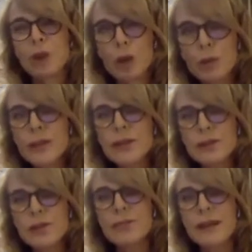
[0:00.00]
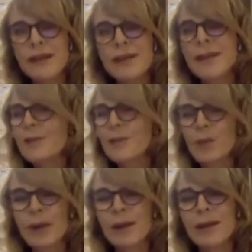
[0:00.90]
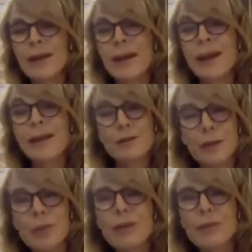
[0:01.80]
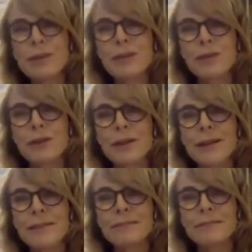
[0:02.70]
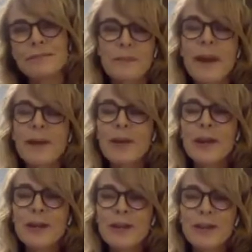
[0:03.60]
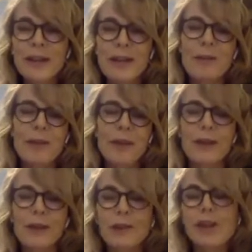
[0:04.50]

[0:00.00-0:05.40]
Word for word: global issues matter everywhere and affect people differently. My own country, South Africa,